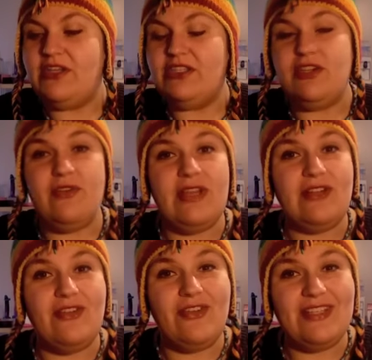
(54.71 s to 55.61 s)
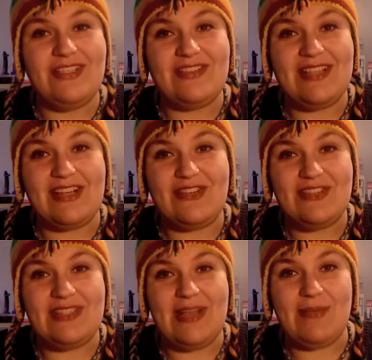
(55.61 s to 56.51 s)
to increase your sexual
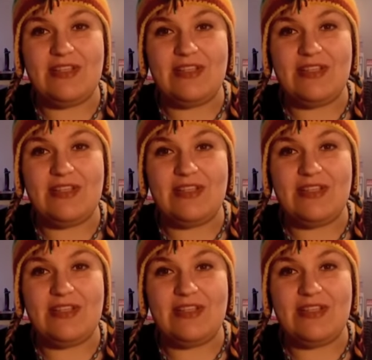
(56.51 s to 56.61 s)
stamina.